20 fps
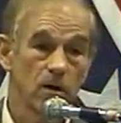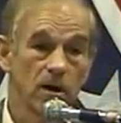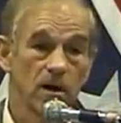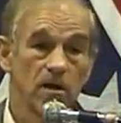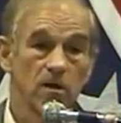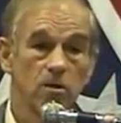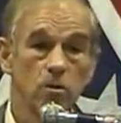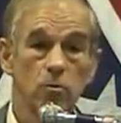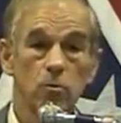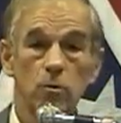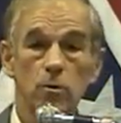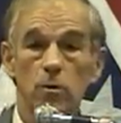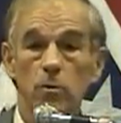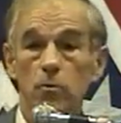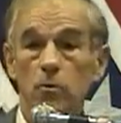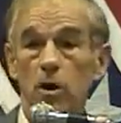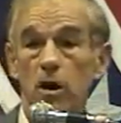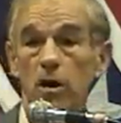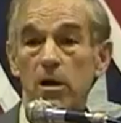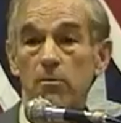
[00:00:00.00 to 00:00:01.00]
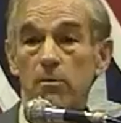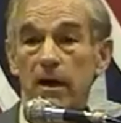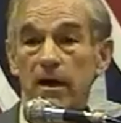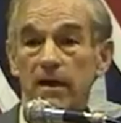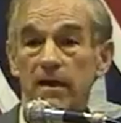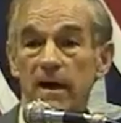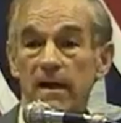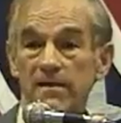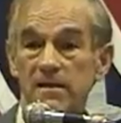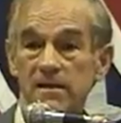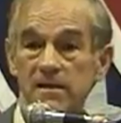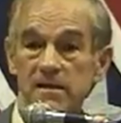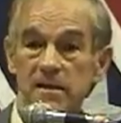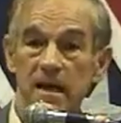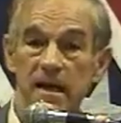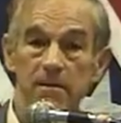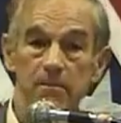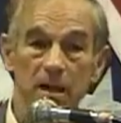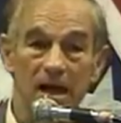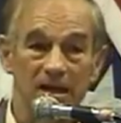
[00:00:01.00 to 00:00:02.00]
and you will probably recognize his
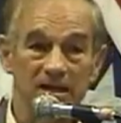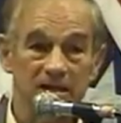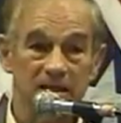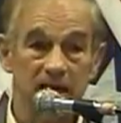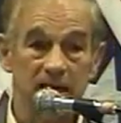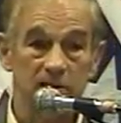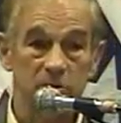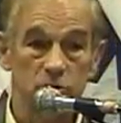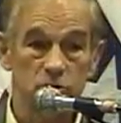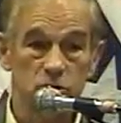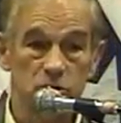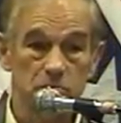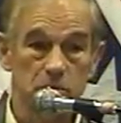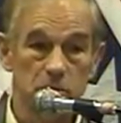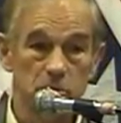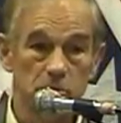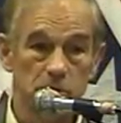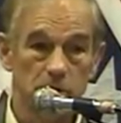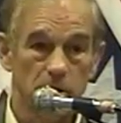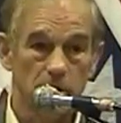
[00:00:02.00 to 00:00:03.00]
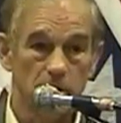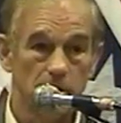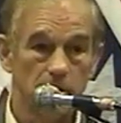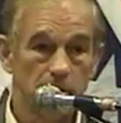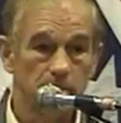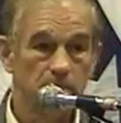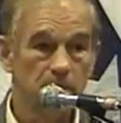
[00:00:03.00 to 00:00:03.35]
name, Lysander Spooner.